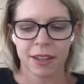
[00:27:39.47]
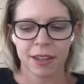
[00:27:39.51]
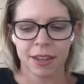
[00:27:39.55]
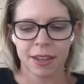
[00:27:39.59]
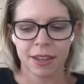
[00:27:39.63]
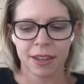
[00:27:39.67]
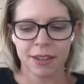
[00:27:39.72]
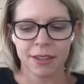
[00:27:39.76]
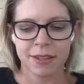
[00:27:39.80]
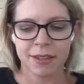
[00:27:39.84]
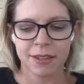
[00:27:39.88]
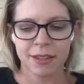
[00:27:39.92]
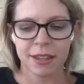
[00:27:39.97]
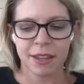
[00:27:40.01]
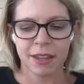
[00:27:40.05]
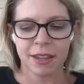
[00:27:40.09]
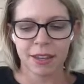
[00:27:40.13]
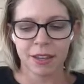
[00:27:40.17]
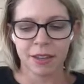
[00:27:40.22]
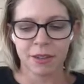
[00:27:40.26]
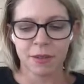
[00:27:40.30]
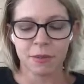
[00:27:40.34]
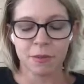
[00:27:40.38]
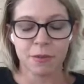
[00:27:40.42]
is
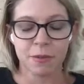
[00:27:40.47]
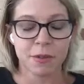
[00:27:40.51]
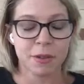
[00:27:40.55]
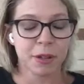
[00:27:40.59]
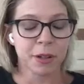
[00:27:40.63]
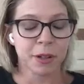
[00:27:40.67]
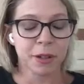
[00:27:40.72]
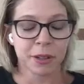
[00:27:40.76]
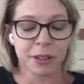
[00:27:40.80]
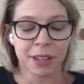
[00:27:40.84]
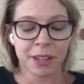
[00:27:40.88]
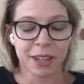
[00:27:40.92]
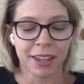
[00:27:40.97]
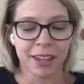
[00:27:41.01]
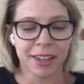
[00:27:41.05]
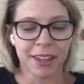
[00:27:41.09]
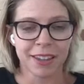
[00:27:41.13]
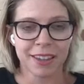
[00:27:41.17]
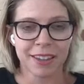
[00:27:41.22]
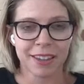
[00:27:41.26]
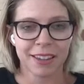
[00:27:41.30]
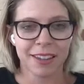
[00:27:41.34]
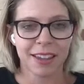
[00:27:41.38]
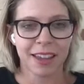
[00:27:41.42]
that you
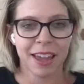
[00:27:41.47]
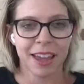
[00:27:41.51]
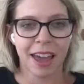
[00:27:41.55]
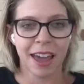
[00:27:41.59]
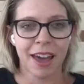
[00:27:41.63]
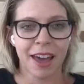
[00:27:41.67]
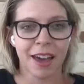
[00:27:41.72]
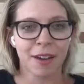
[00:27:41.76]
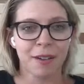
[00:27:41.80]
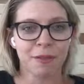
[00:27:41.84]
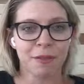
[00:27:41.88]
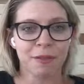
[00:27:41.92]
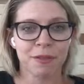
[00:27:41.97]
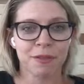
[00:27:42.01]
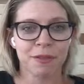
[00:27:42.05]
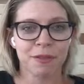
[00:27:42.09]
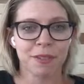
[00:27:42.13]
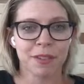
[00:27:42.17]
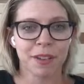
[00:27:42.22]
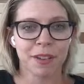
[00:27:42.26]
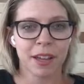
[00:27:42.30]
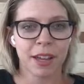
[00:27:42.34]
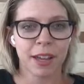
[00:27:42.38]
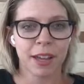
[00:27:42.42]
certainly have
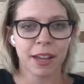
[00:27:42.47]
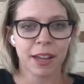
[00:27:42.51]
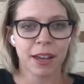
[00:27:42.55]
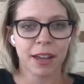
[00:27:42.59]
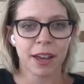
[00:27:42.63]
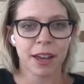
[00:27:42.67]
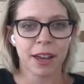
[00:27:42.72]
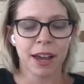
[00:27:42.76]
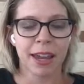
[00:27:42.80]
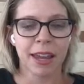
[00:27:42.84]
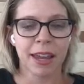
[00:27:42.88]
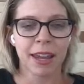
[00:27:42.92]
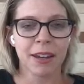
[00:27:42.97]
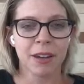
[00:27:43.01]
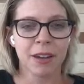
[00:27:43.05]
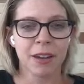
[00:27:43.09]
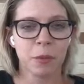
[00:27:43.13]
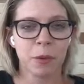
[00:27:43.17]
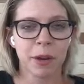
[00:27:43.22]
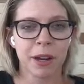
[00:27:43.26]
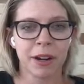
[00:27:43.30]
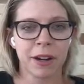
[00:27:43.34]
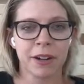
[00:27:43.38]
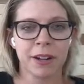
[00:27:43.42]
a heightened
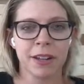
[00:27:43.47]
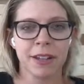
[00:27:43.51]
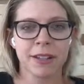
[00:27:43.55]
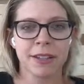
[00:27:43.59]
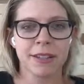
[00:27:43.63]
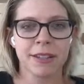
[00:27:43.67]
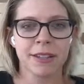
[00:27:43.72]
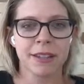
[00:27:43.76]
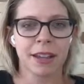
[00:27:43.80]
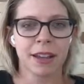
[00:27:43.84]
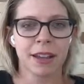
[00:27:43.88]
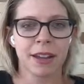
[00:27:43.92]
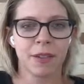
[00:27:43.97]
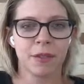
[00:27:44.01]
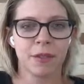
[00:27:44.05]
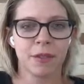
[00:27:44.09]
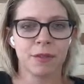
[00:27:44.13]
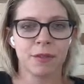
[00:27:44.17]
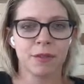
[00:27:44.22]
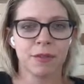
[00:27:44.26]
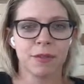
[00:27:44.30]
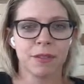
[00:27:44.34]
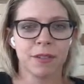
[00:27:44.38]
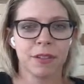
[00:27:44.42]
awareness
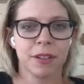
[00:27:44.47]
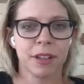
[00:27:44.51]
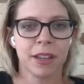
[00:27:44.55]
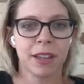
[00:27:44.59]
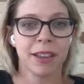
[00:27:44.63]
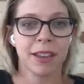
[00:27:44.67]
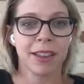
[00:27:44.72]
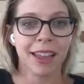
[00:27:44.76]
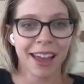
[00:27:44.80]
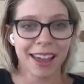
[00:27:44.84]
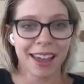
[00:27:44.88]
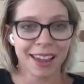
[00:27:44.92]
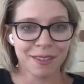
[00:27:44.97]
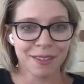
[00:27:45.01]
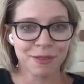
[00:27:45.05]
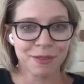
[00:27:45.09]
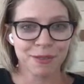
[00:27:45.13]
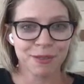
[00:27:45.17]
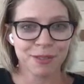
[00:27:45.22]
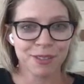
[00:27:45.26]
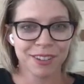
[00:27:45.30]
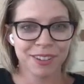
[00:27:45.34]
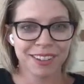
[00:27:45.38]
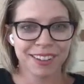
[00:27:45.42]
of
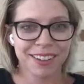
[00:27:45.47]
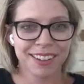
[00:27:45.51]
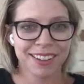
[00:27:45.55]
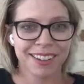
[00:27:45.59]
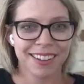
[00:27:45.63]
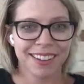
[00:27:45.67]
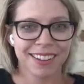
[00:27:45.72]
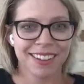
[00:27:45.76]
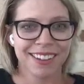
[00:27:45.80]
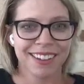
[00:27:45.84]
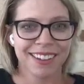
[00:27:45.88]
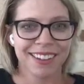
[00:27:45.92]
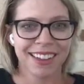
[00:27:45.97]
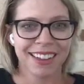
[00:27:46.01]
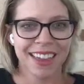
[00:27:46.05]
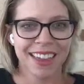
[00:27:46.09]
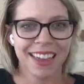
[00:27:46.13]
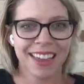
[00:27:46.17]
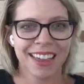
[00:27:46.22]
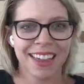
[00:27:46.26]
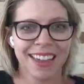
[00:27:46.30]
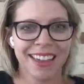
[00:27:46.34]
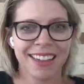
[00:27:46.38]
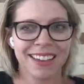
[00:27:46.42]
life.
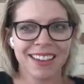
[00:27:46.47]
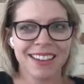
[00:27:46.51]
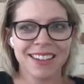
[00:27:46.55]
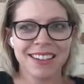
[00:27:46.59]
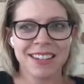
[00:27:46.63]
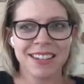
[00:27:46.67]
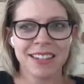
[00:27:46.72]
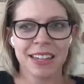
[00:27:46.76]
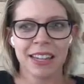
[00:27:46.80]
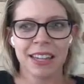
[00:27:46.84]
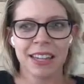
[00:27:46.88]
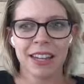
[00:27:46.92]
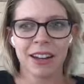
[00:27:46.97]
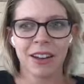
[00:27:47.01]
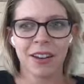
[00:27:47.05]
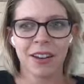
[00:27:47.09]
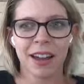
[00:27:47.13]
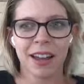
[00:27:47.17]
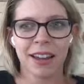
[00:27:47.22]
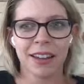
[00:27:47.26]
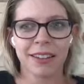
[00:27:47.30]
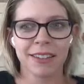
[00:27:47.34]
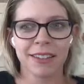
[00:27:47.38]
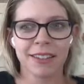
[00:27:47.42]
And
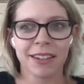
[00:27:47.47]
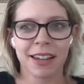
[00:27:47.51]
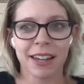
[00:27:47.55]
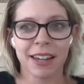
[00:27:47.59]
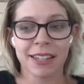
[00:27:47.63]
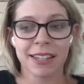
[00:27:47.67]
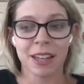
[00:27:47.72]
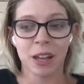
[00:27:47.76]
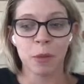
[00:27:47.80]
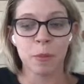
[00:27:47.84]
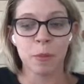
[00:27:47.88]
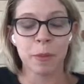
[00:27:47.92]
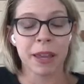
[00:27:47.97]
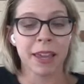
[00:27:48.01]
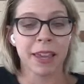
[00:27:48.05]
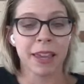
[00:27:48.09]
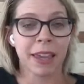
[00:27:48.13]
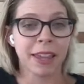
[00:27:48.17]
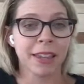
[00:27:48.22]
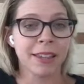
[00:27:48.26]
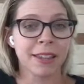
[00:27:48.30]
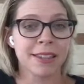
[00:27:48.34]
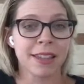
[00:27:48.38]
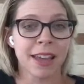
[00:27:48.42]
I tell my
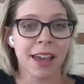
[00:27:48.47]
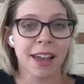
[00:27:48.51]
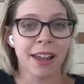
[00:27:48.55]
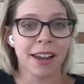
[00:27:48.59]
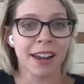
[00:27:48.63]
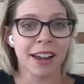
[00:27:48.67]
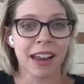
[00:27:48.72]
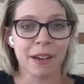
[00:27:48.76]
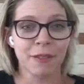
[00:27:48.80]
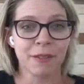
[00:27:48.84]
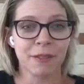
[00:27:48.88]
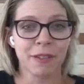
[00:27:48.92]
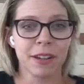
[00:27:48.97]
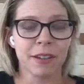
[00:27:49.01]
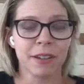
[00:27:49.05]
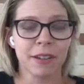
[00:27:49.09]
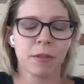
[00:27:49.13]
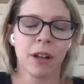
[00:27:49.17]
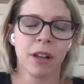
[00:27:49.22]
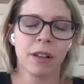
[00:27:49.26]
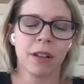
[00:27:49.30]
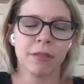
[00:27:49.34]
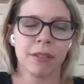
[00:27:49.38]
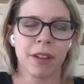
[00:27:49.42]
kids that
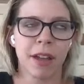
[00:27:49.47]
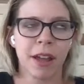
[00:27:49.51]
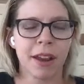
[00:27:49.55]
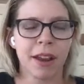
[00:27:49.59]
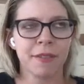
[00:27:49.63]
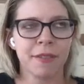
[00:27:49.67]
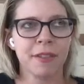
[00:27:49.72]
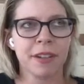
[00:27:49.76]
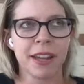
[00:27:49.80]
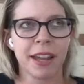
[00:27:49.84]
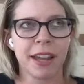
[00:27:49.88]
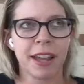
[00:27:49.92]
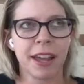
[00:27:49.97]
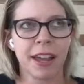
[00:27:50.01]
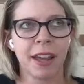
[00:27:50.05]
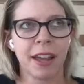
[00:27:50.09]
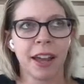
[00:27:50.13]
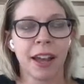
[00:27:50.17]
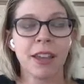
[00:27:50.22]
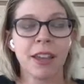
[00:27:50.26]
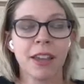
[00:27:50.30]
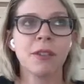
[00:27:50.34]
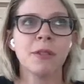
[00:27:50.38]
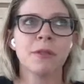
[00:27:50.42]
not every
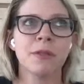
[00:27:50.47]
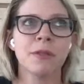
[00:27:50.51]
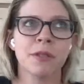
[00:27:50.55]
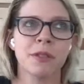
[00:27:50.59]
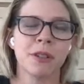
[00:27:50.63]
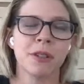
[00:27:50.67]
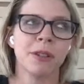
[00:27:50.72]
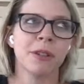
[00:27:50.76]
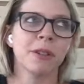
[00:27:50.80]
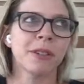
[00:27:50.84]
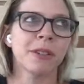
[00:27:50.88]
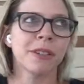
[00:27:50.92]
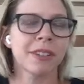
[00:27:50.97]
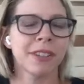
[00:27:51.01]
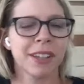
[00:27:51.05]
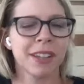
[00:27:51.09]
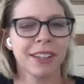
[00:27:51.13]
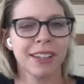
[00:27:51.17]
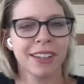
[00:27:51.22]
day. I used to.